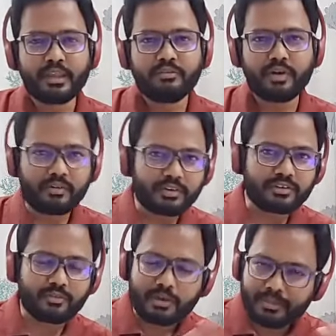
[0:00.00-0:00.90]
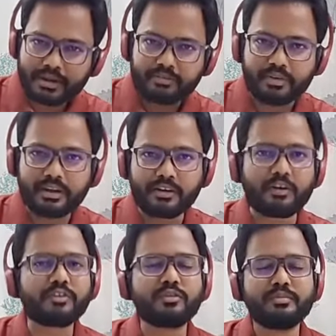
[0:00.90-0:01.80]
for which we'll be referring
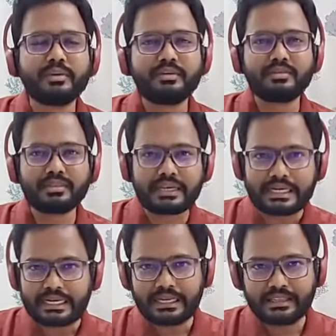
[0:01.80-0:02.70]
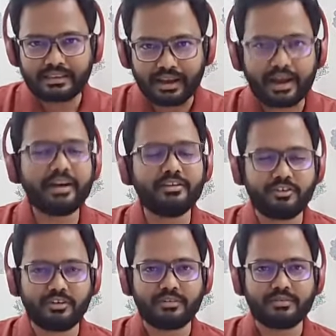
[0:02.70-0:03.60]
Grossman's 13th
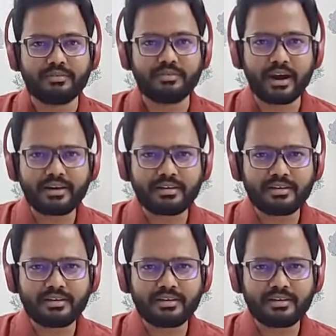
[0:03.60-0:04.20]
edition, right?